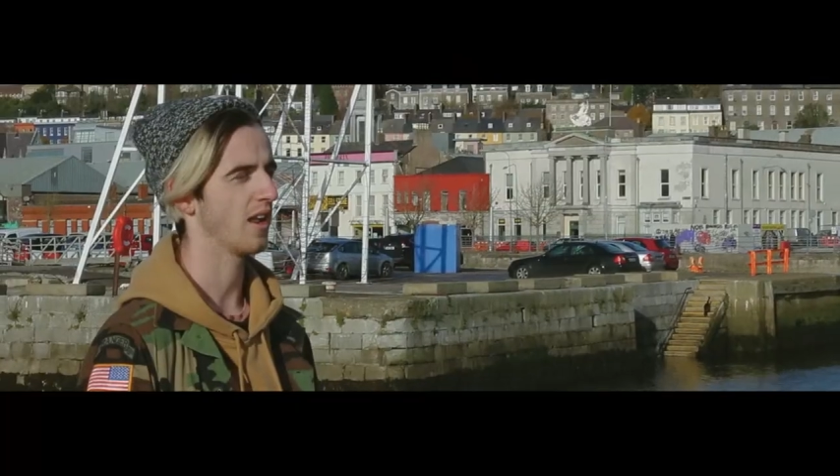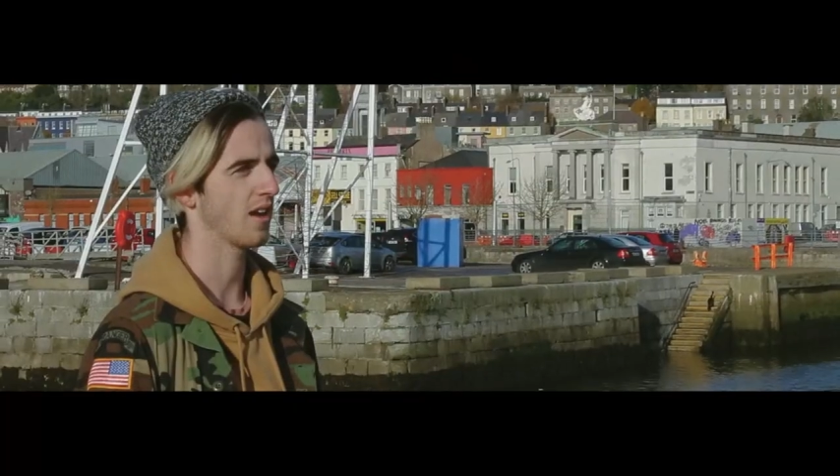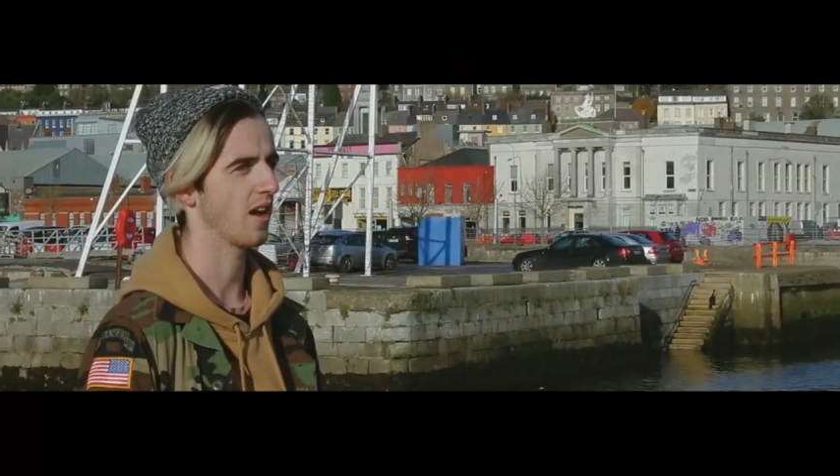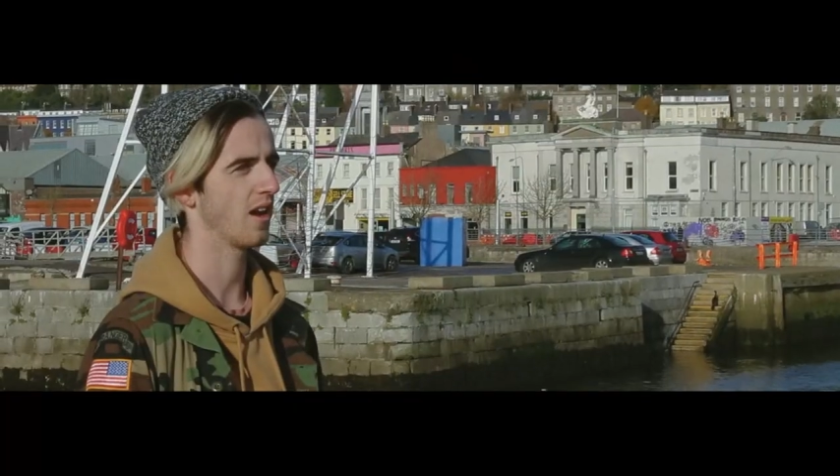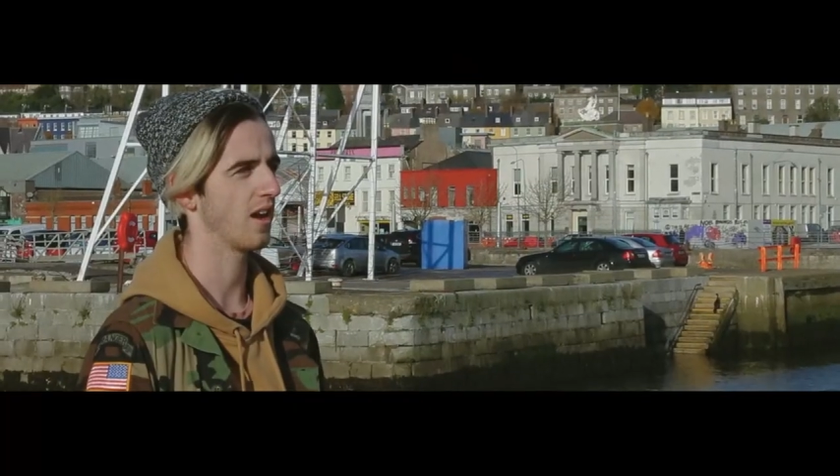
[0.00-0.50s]
I
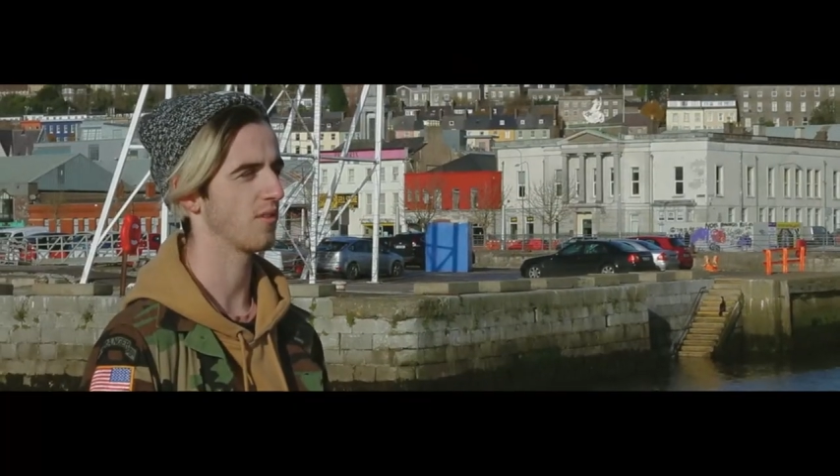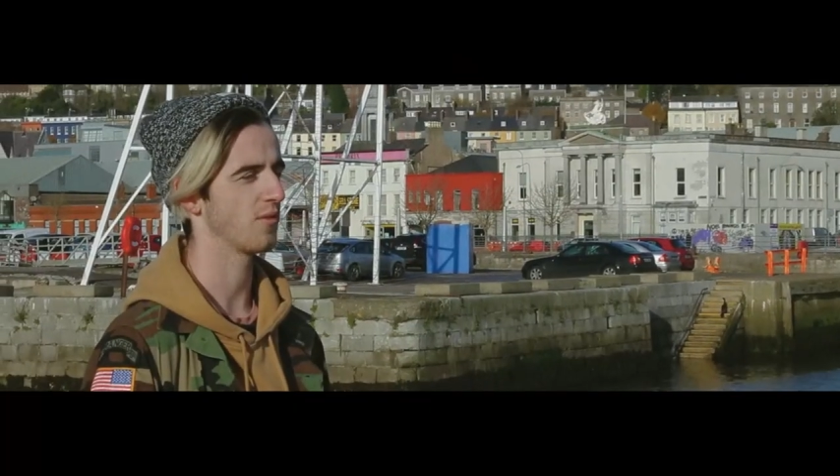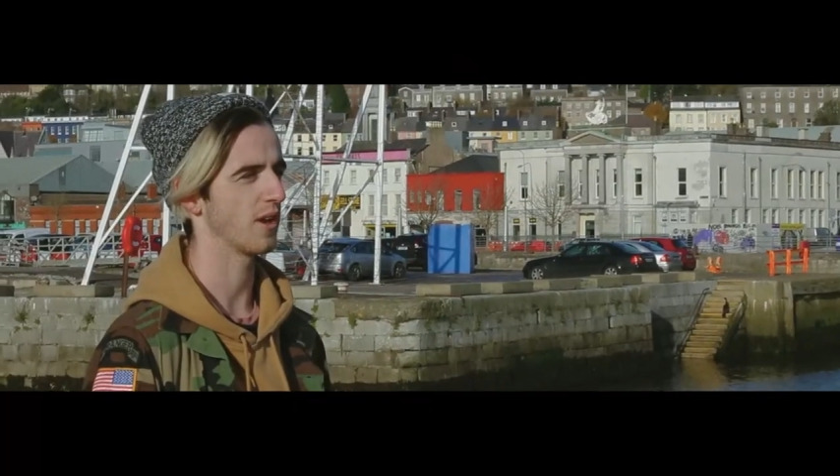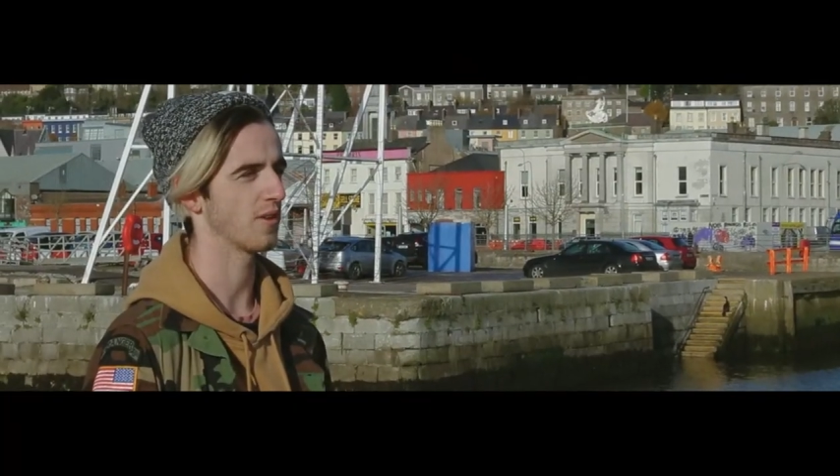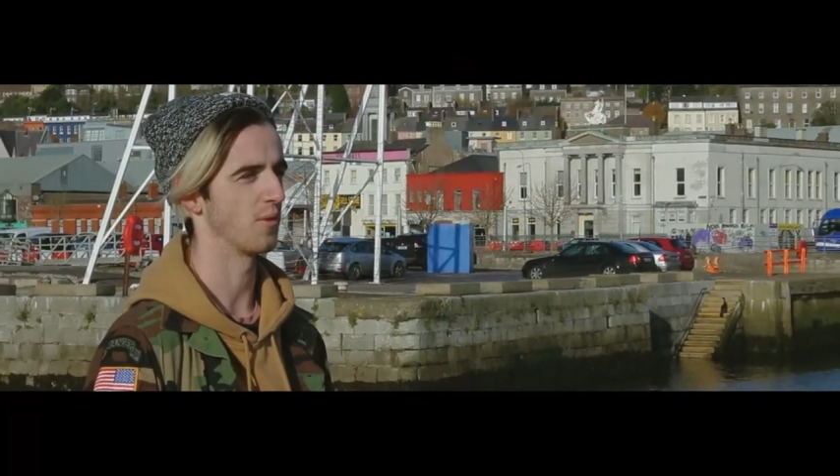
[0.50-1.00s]
think a lot
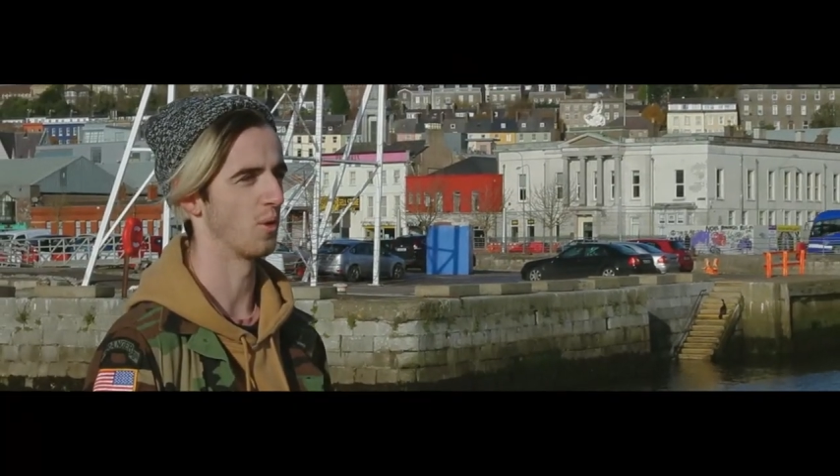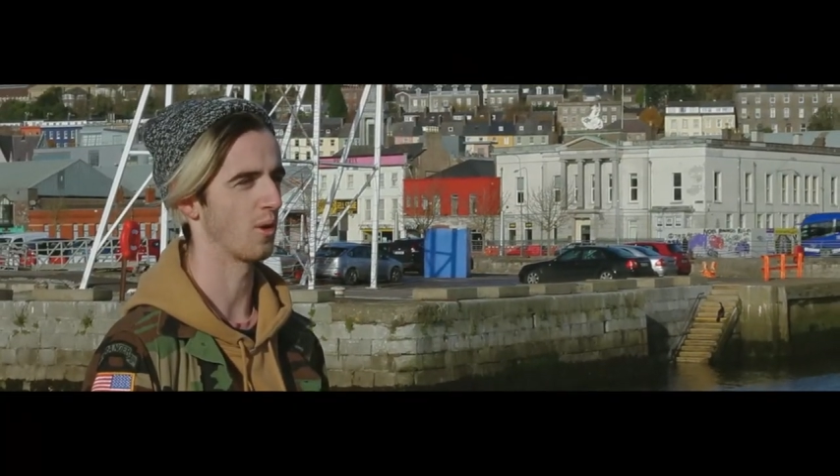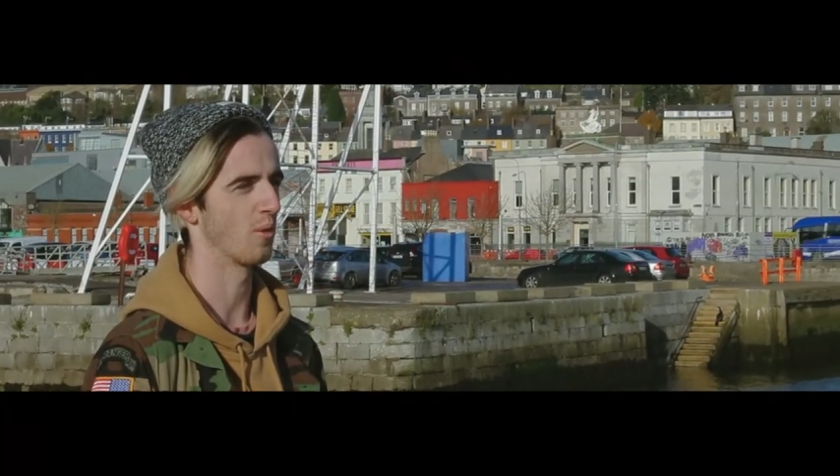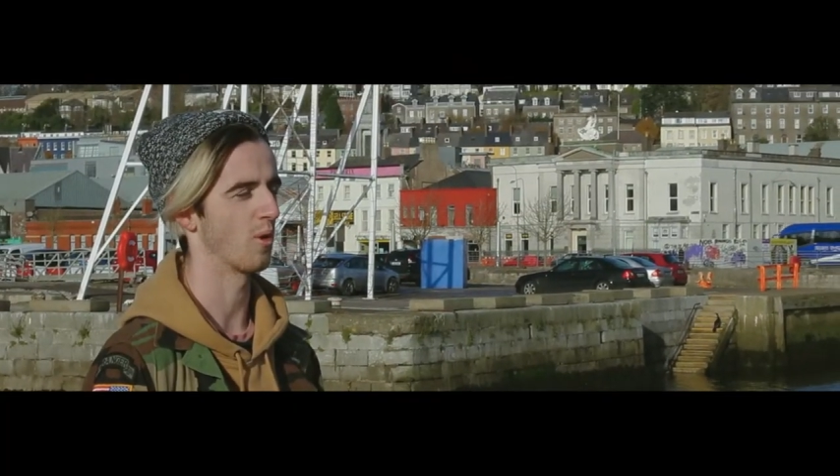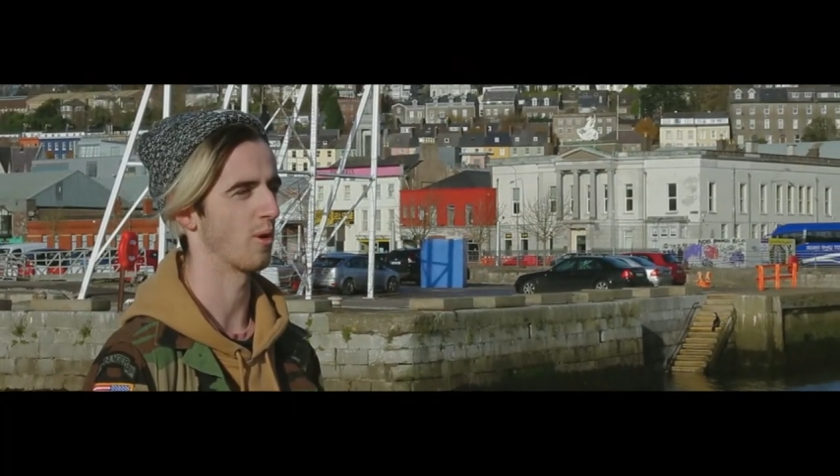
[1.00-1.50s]
of like
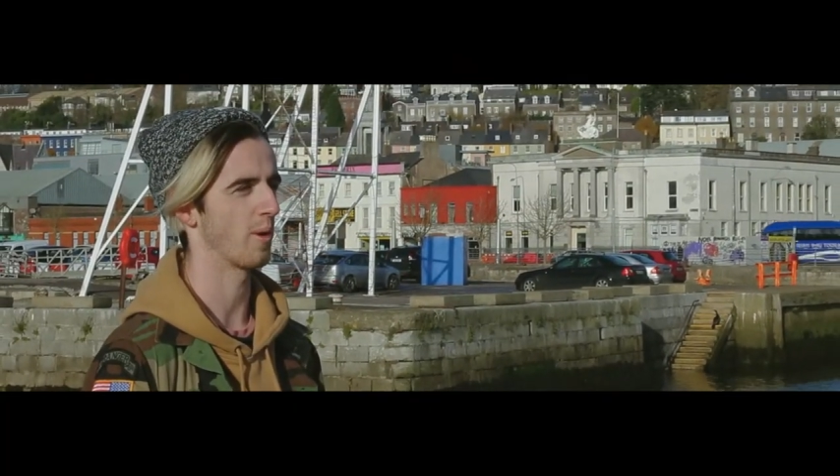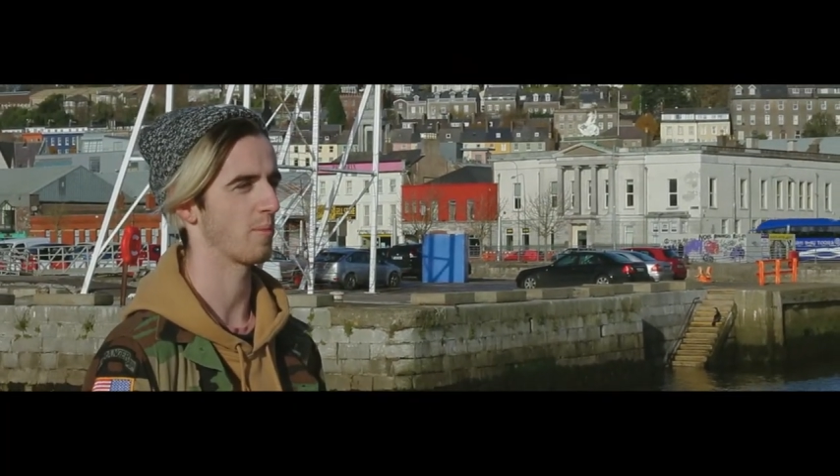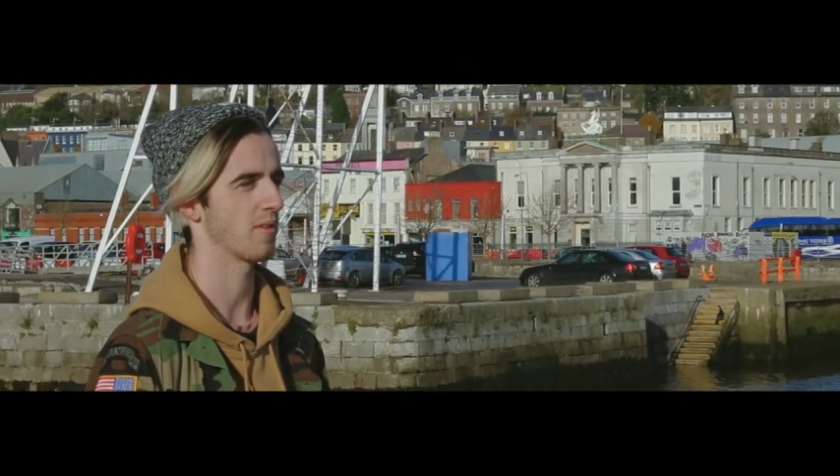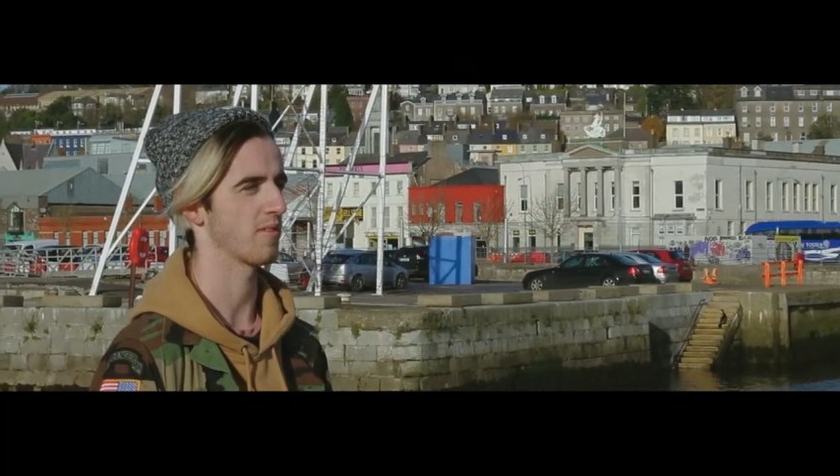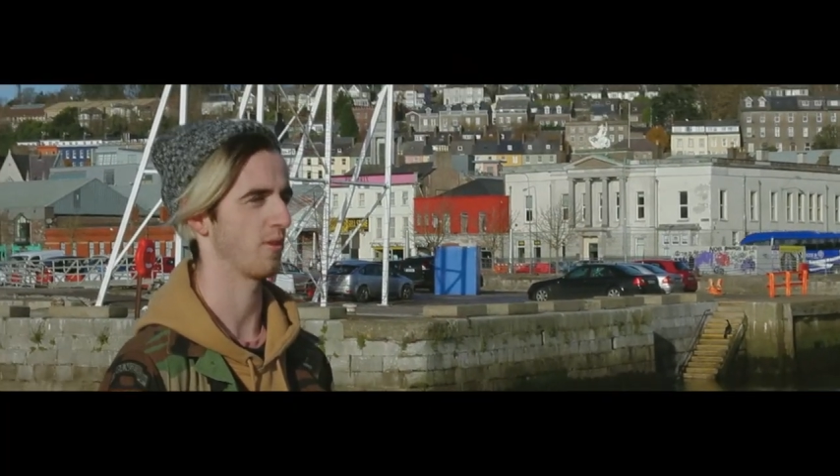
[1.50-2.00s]
vocal
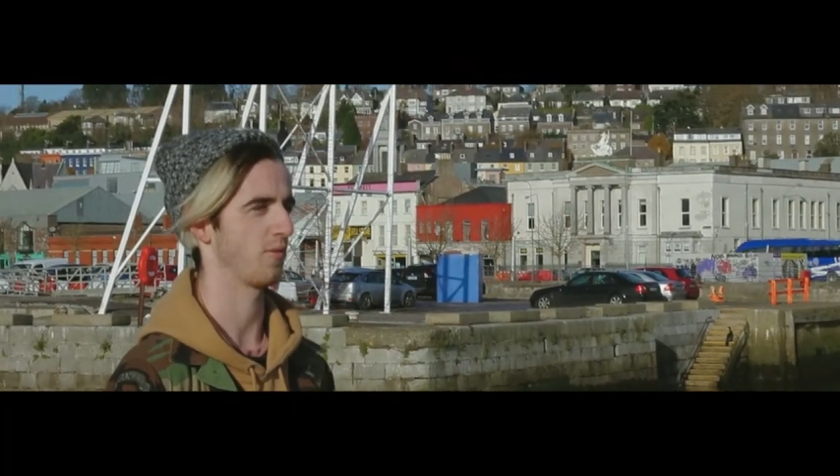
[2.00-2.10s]
warm-ups and